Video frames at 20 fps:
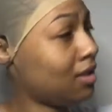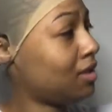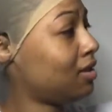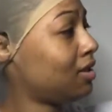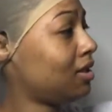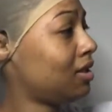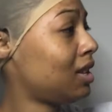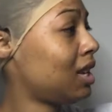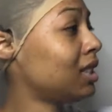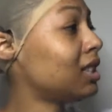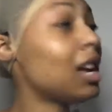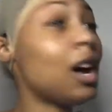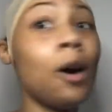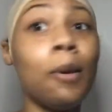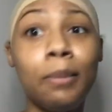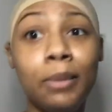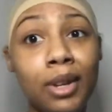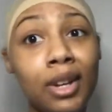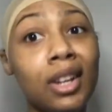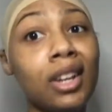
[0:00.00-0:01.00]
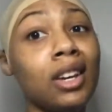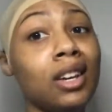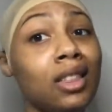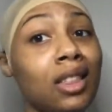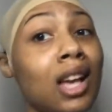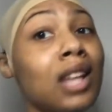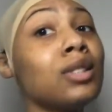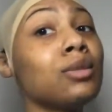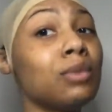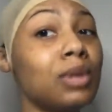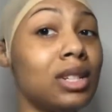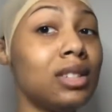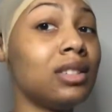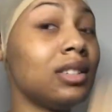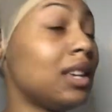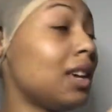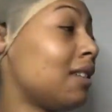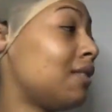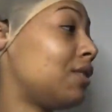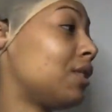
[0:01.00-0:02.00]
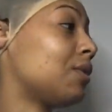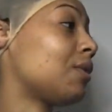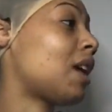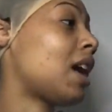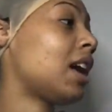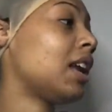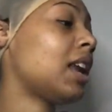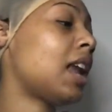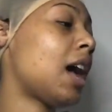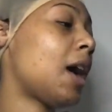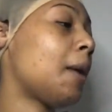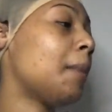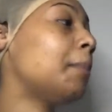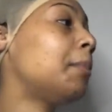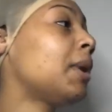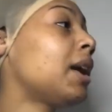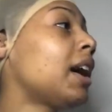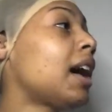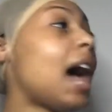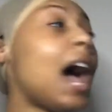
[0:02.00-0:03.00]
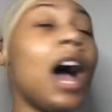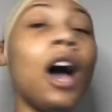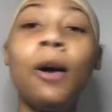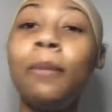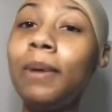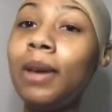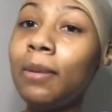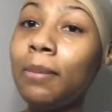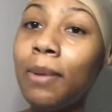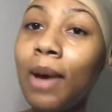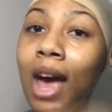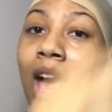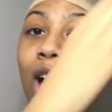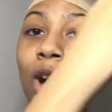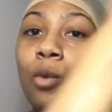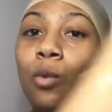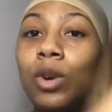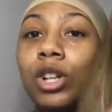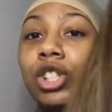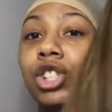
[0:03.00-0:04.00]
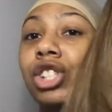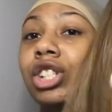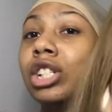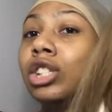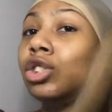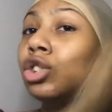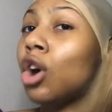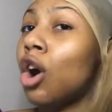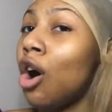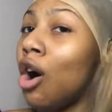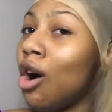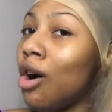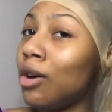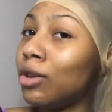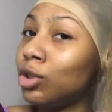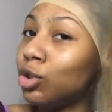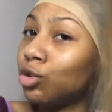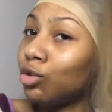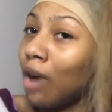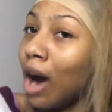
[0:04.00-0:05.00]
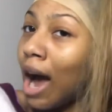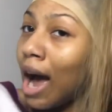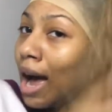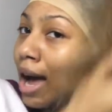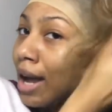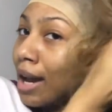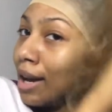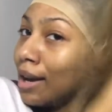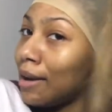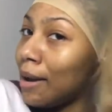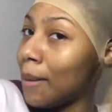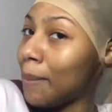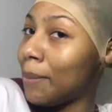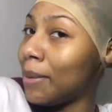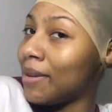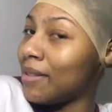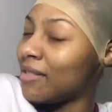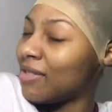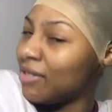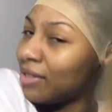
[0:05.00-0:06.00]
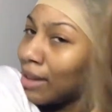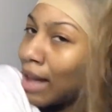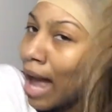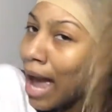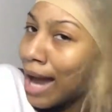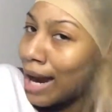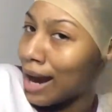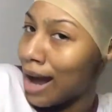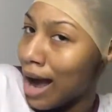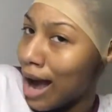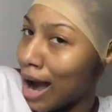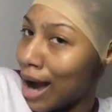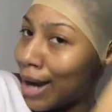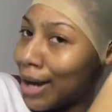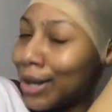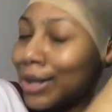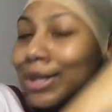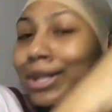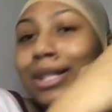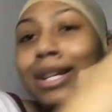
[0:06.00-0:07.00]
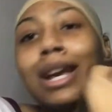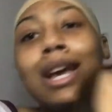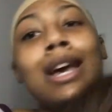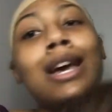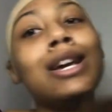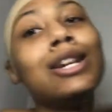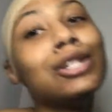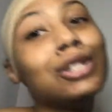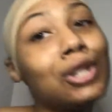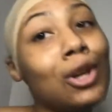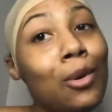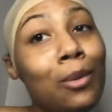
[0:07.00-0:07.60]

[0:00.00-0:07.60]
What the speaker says: That's how I'm looking. That's what it's giving right now. But I'll be back once she's all dried up and flat ironed, so we